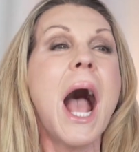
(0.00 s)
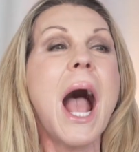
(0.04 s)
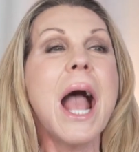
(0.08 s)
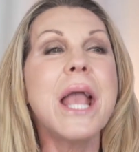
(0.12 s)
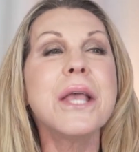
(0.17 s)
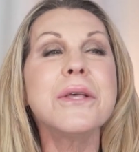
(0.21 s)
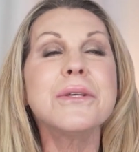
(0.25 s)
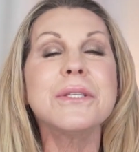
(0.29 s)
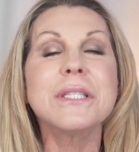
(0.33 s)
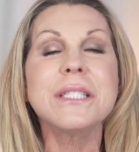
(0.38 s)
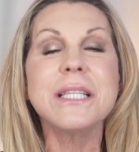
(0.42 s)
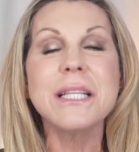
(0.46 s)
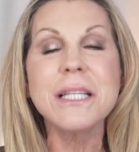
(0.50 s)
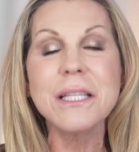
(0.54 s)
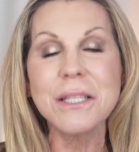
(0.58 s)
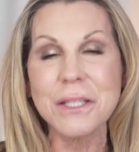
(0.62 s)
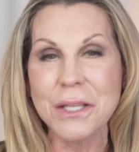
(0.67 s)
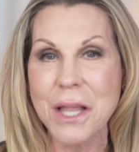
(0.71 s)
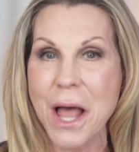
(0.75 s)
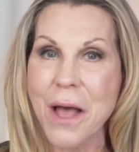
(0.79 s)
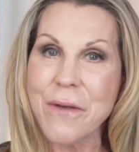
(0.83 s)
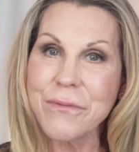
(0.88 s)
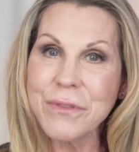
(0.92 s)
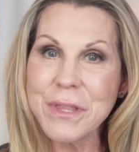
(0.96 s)
I used to
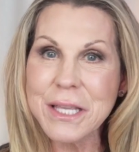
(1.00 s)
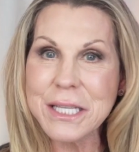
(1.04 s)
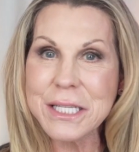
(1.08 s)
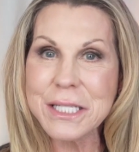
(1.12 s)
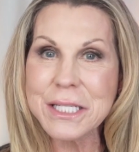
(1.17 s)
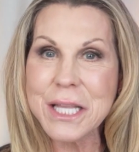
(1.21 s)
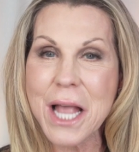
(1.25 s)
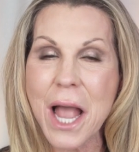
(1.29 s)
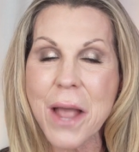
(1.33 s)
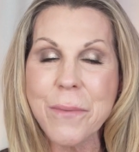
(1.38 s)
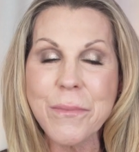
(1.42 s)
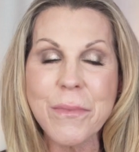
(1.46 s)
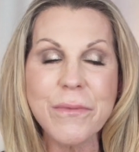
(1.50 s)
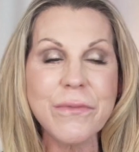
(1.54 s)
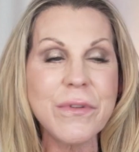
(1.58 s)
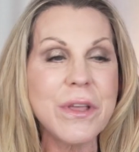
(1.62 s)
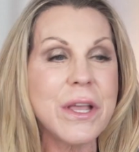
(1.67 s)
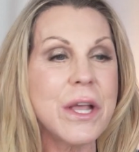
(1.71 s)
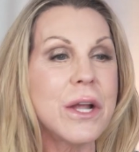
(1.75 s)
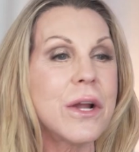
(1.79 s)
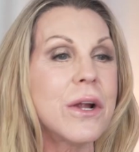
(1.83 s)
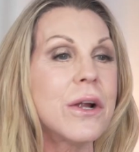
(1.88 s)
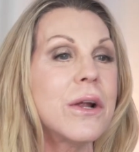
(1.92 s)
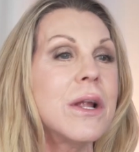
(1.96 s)
love this time of
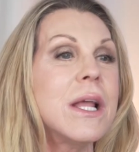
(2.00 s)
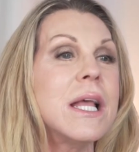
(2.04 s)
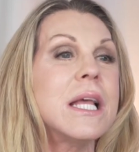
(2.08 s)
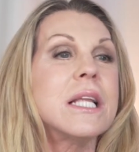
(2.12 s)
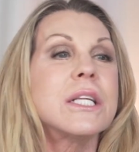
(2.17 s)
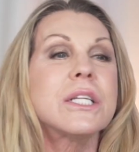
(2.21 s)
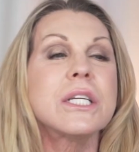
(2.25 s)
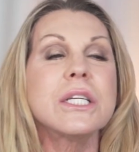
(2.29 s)
year,